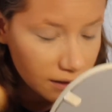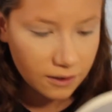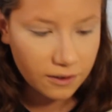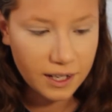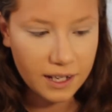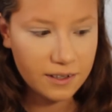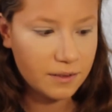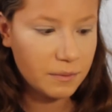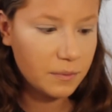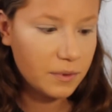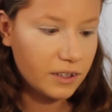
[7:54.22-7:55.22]
Okay, so
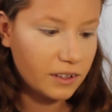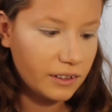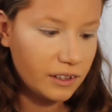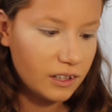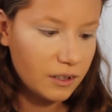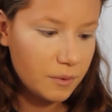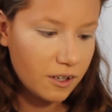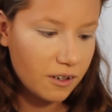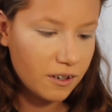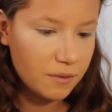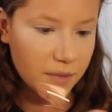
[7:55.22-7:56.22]
I'm gonna put a little bit
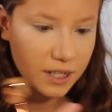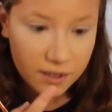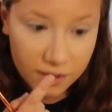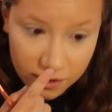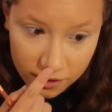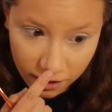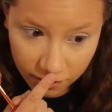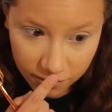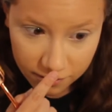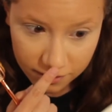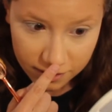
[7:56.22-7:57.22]
on my
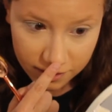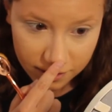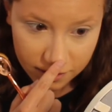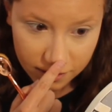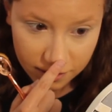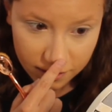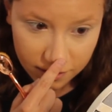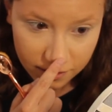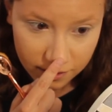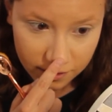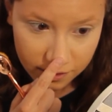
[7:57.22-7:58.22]
nose,
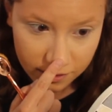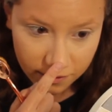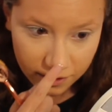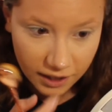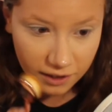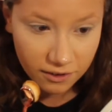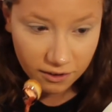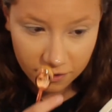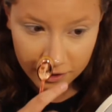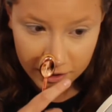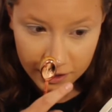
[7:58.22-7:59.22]
just for that
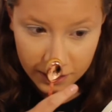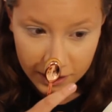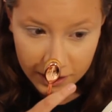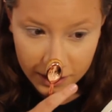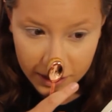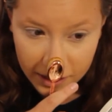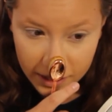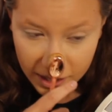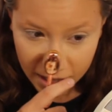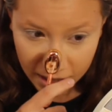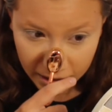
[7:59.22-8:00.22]
little
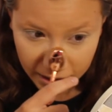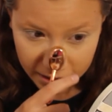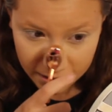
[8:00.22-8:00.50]
highlight